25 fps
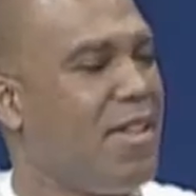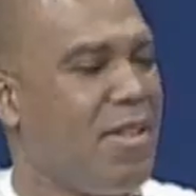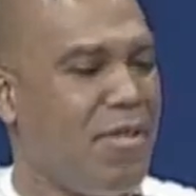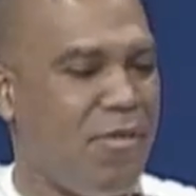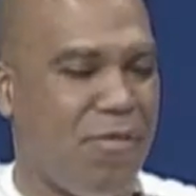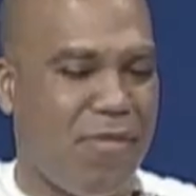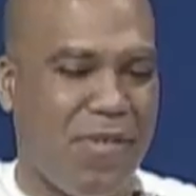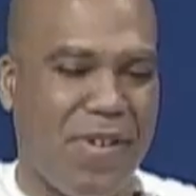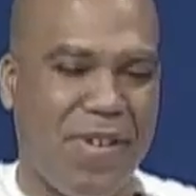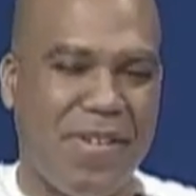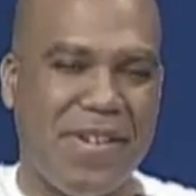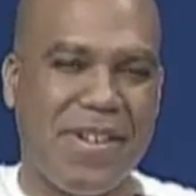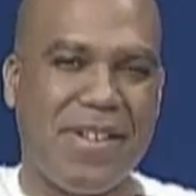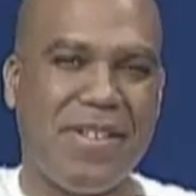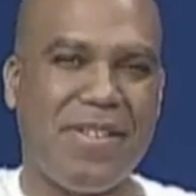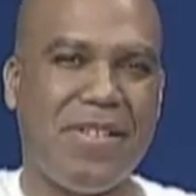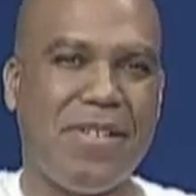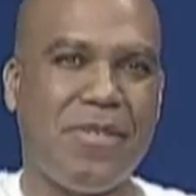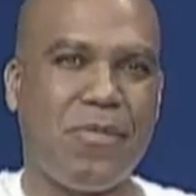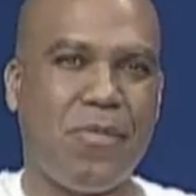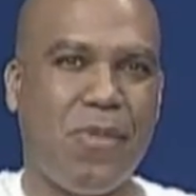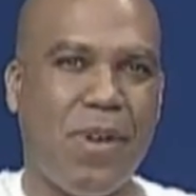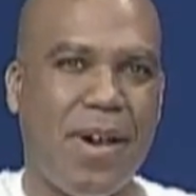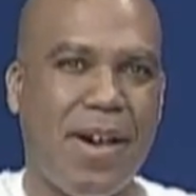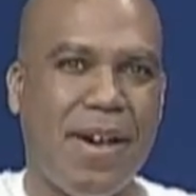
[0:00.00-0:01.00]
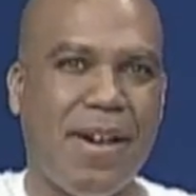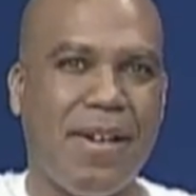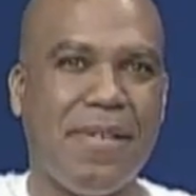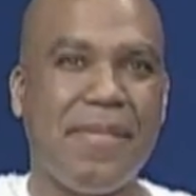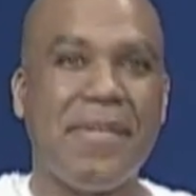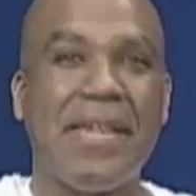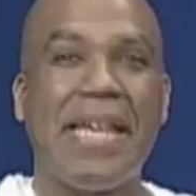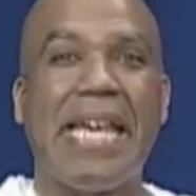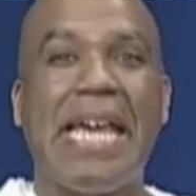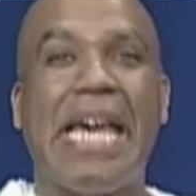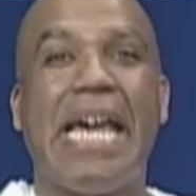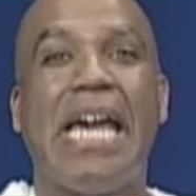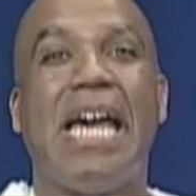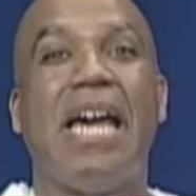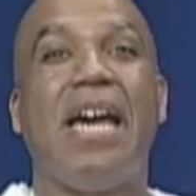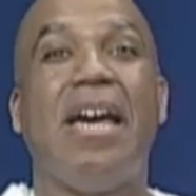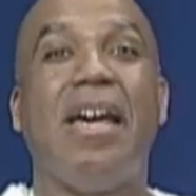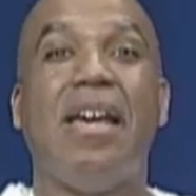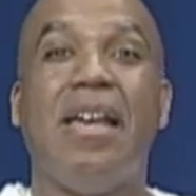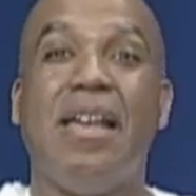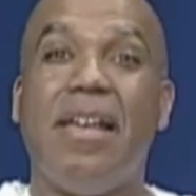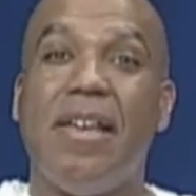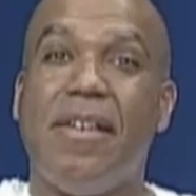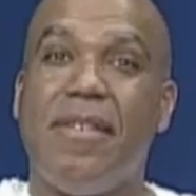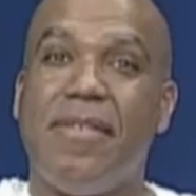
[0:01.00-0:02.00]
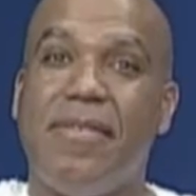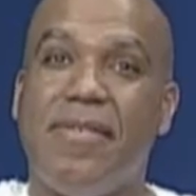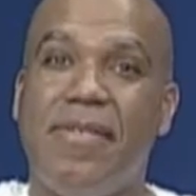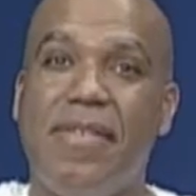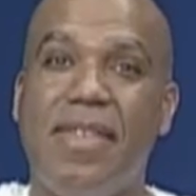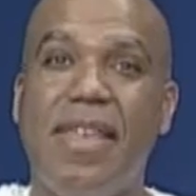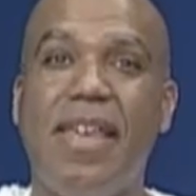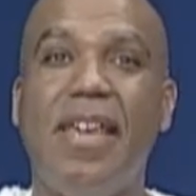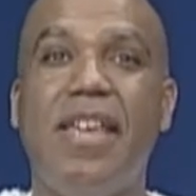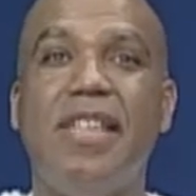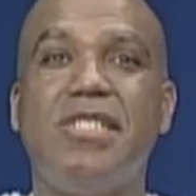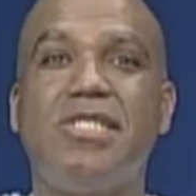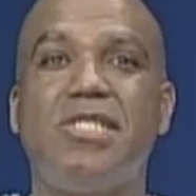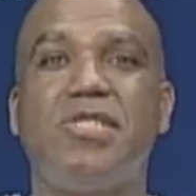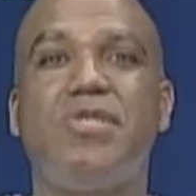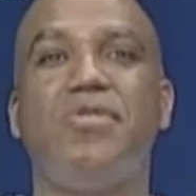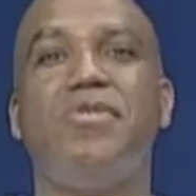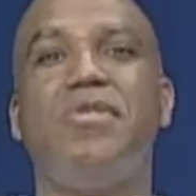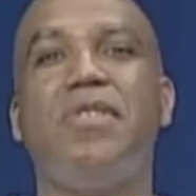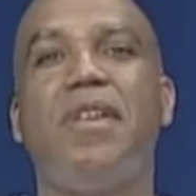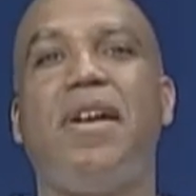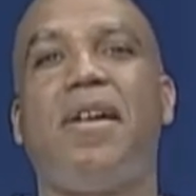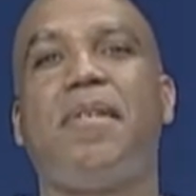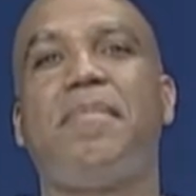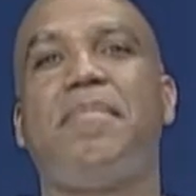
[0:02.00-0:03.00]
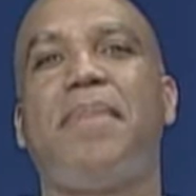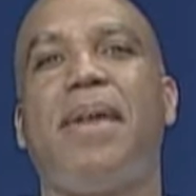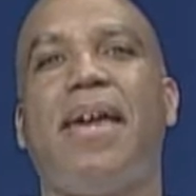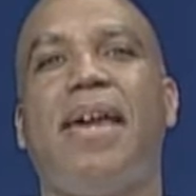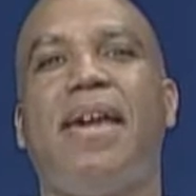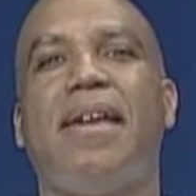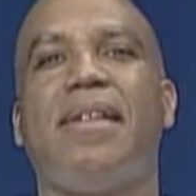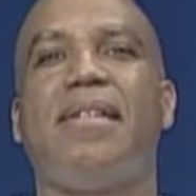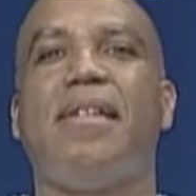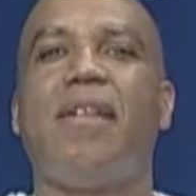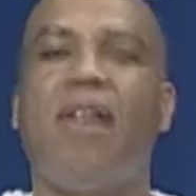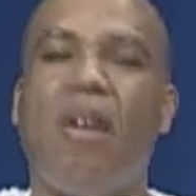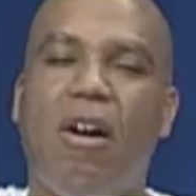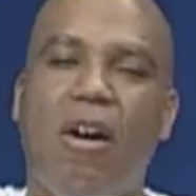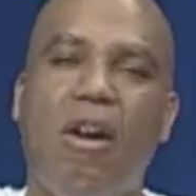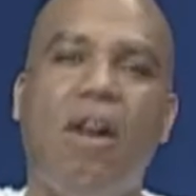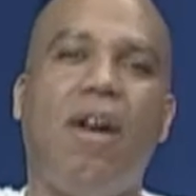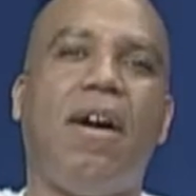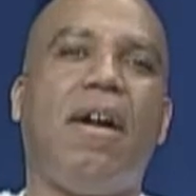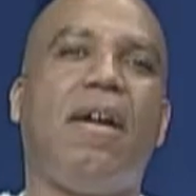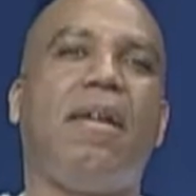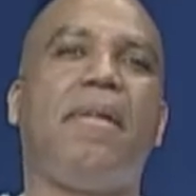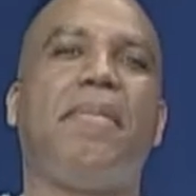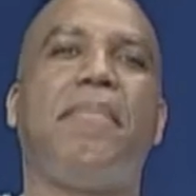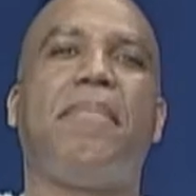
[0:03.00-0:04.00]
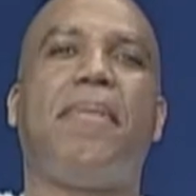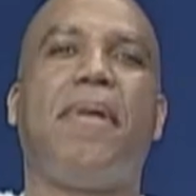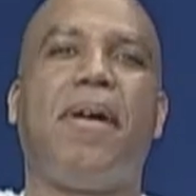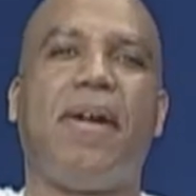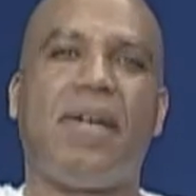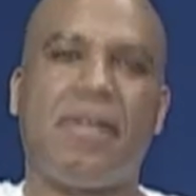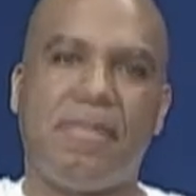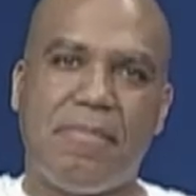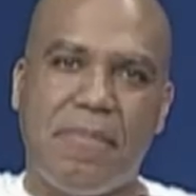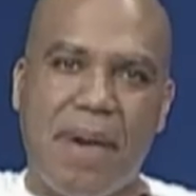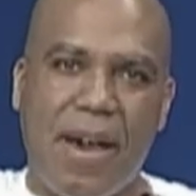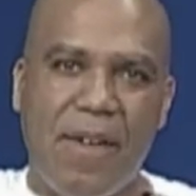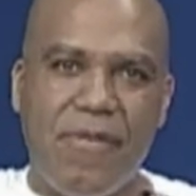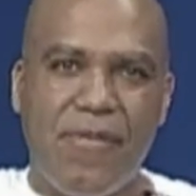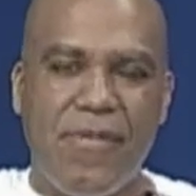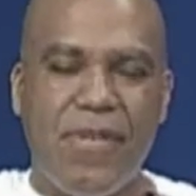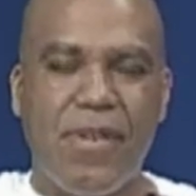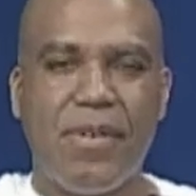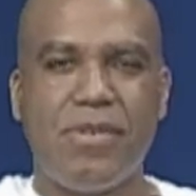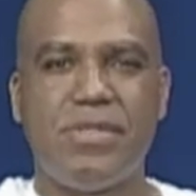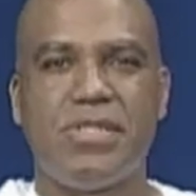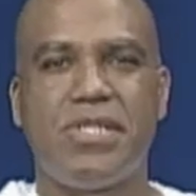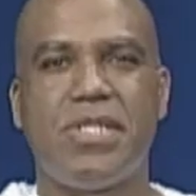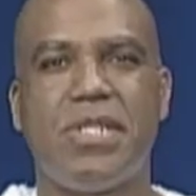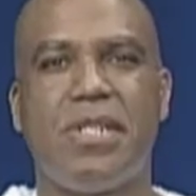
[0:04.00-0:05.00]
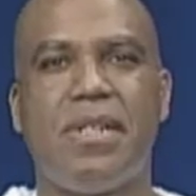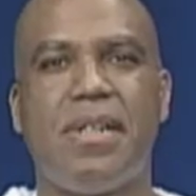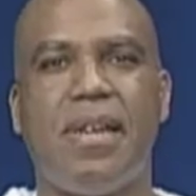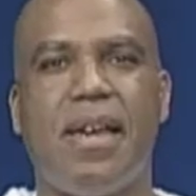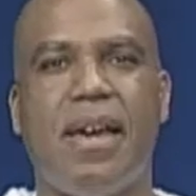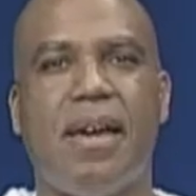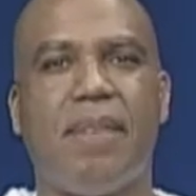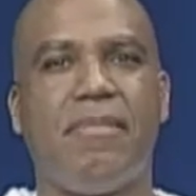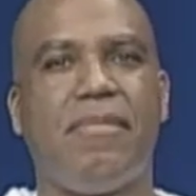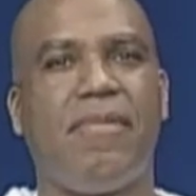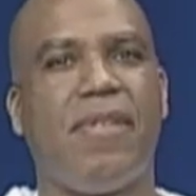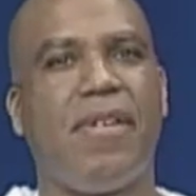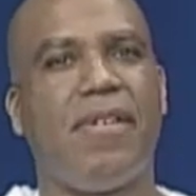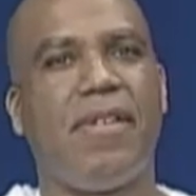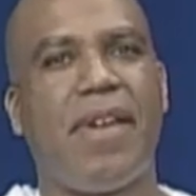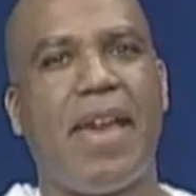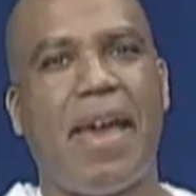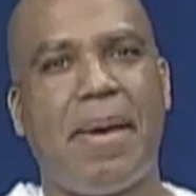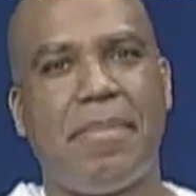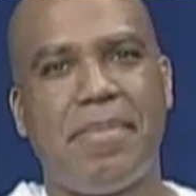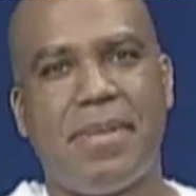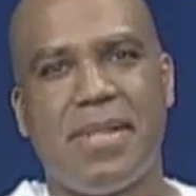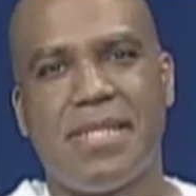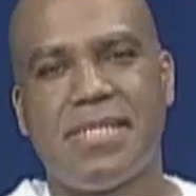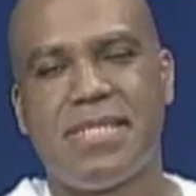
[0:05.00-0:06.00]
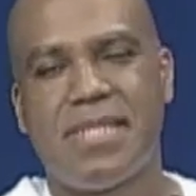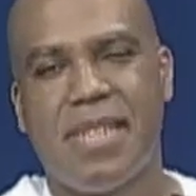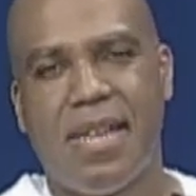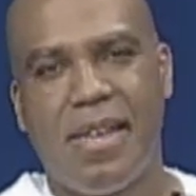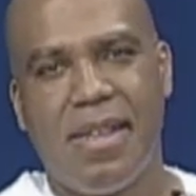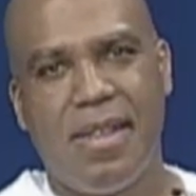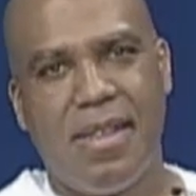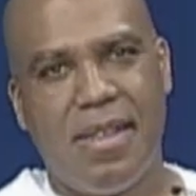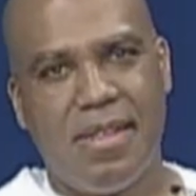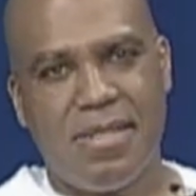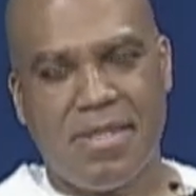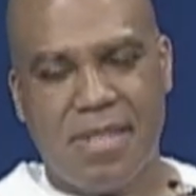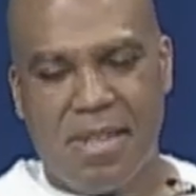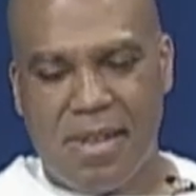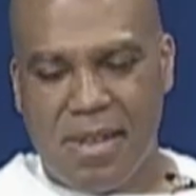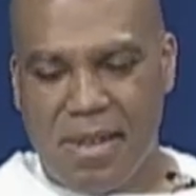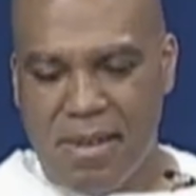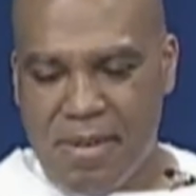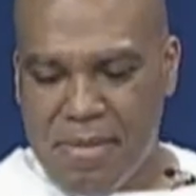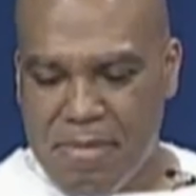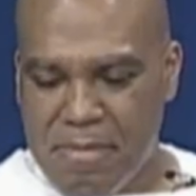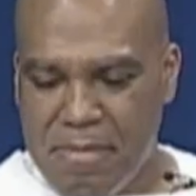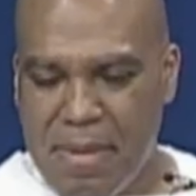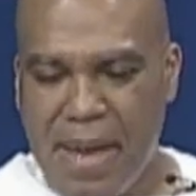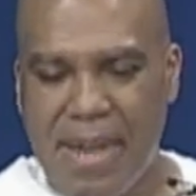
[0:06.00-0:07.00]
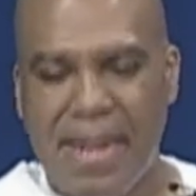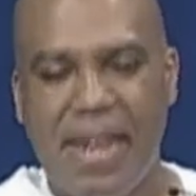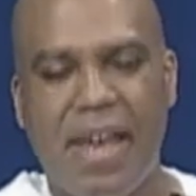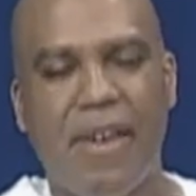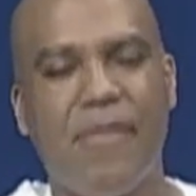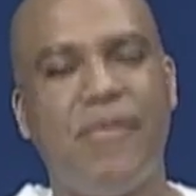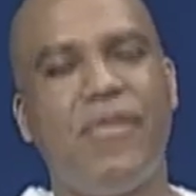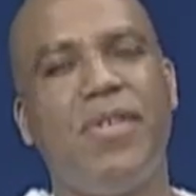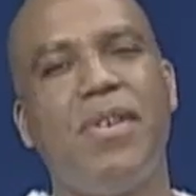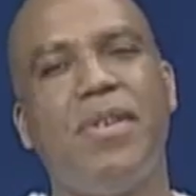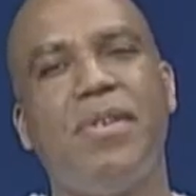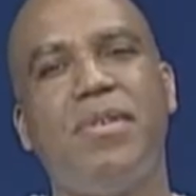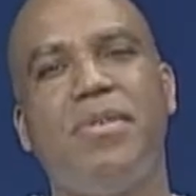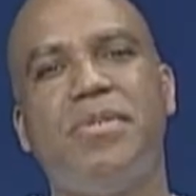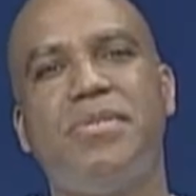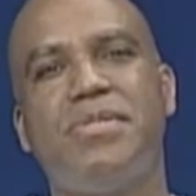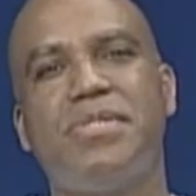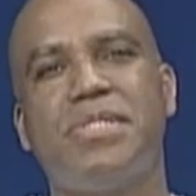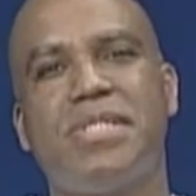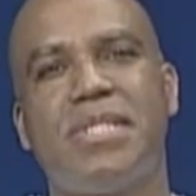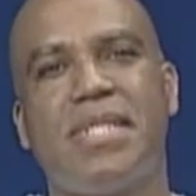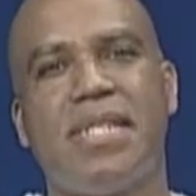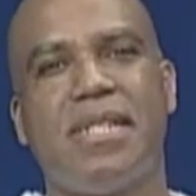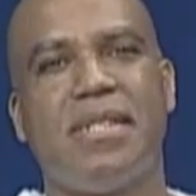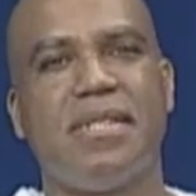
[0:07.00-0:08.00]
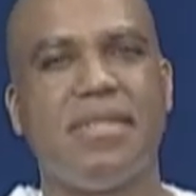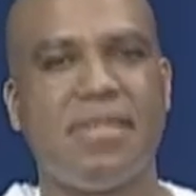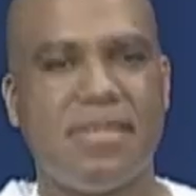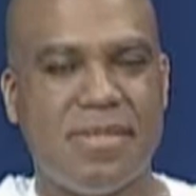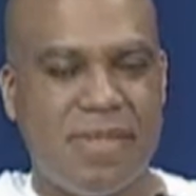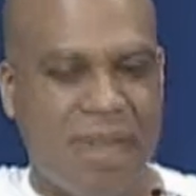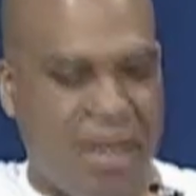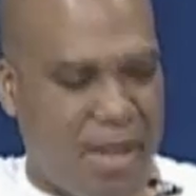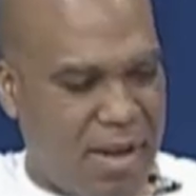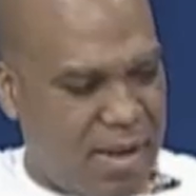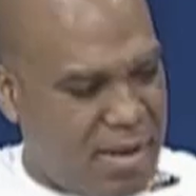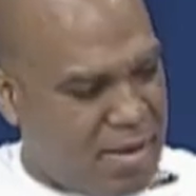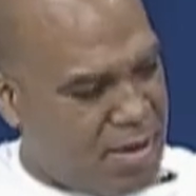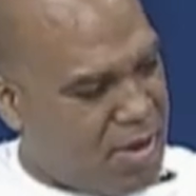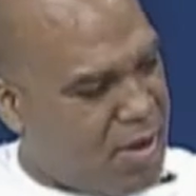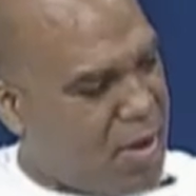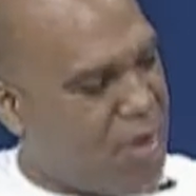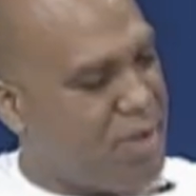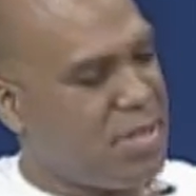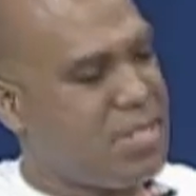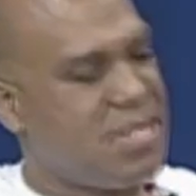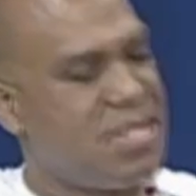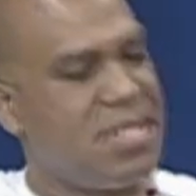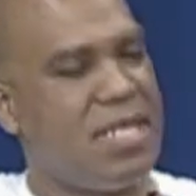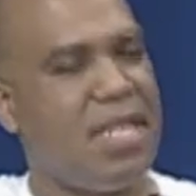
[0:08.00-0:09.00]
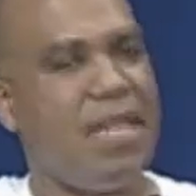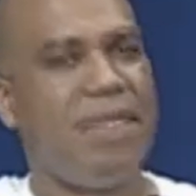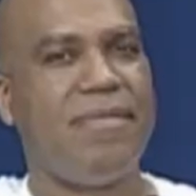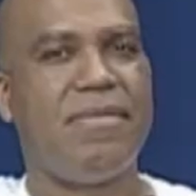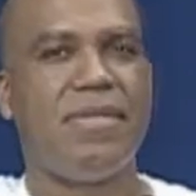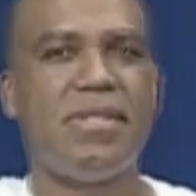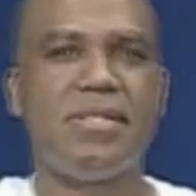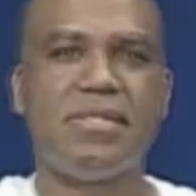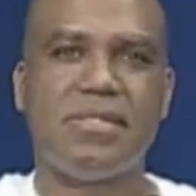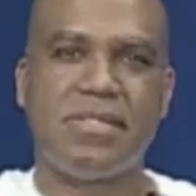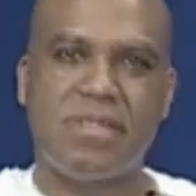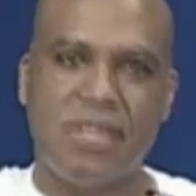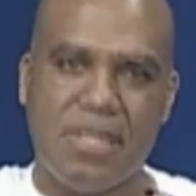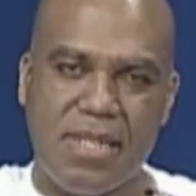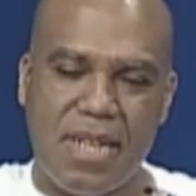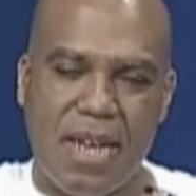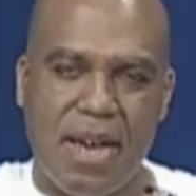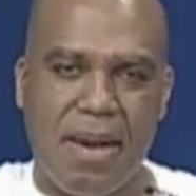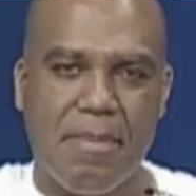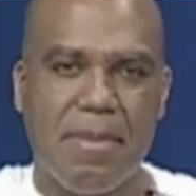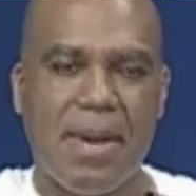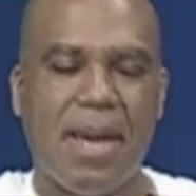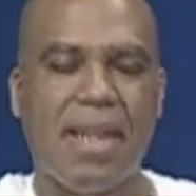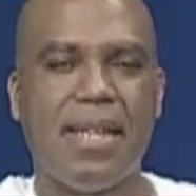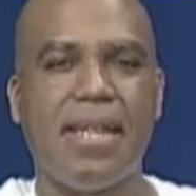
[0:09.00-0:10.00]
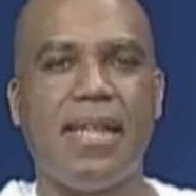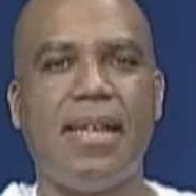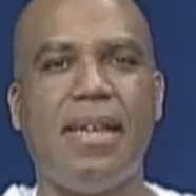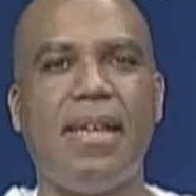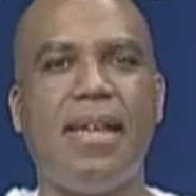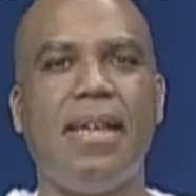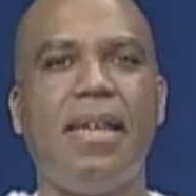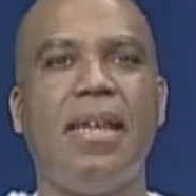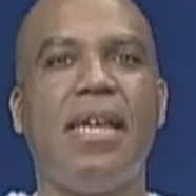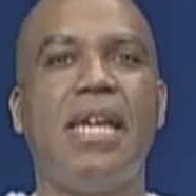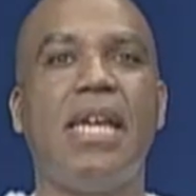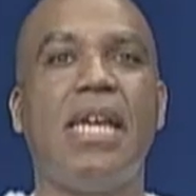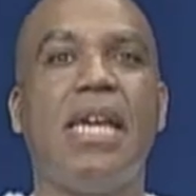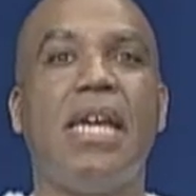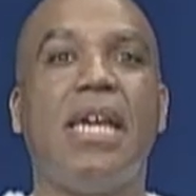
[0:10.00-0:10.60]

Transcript: Very good. Well. These two young men are part of my future. I'm very happy to say these are my nephews, Curtis Stevens, Sadam Ali.